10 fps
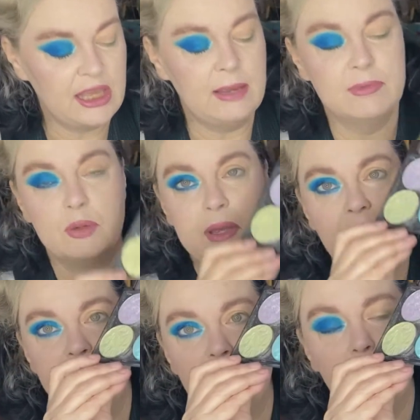So we have the
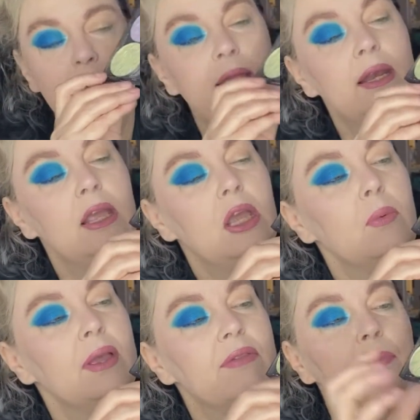green, we have
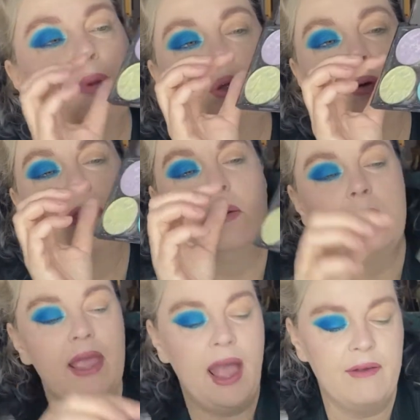the blue, and then we
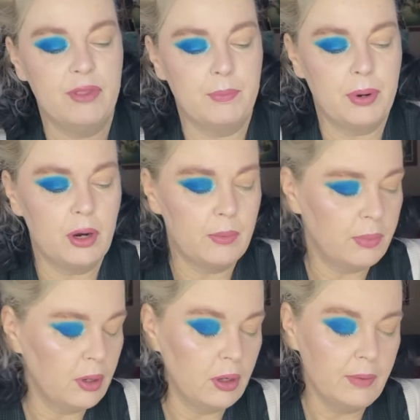have the
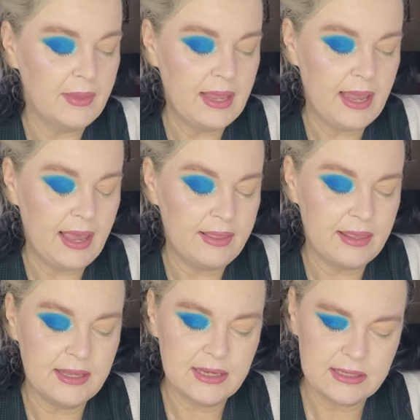purple. And then
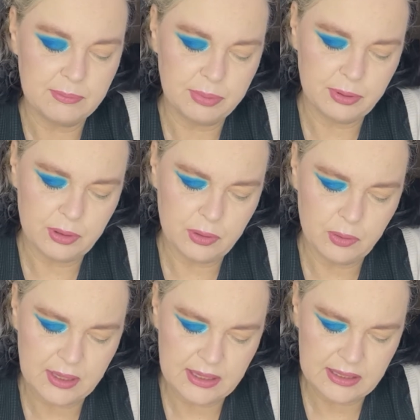this blue
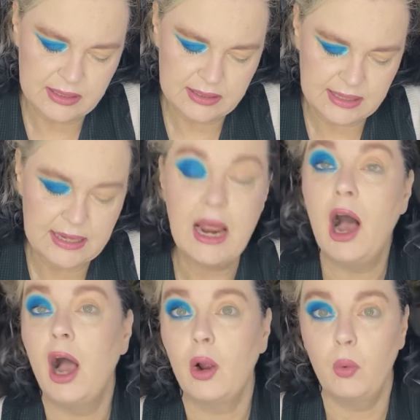is in
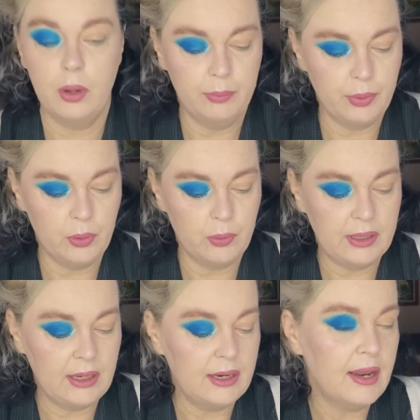aquamarine,
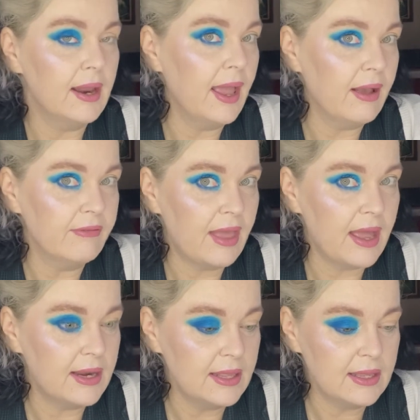and I have that
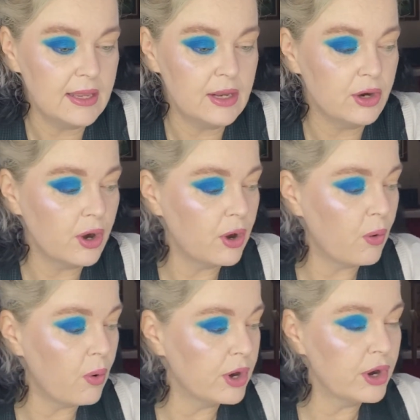in the inner
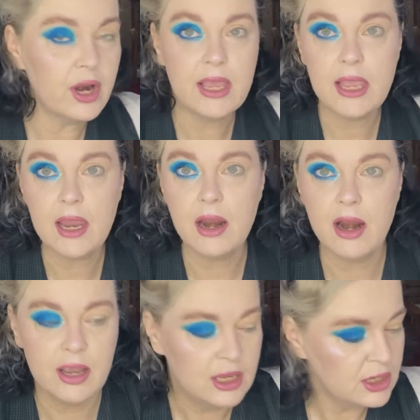corner here.
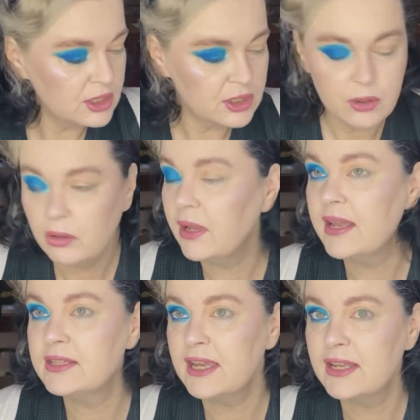So let's
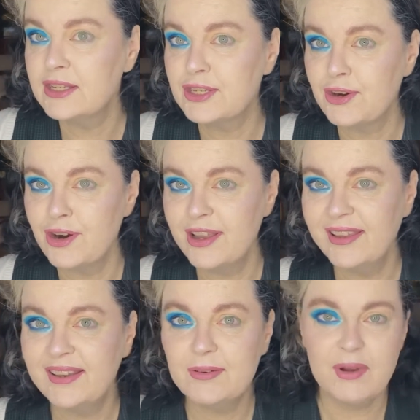get started
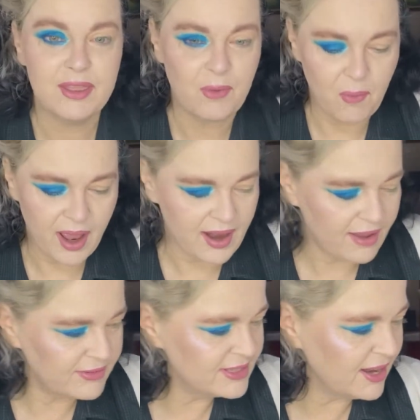with what I've
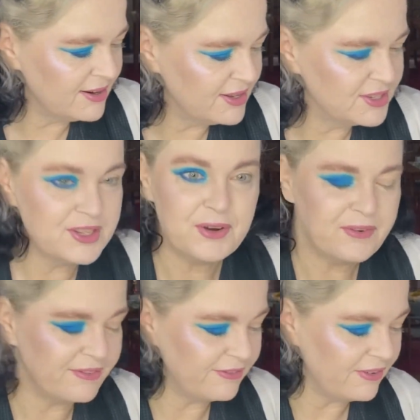done so
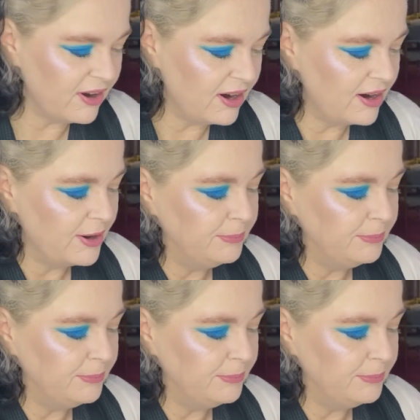far.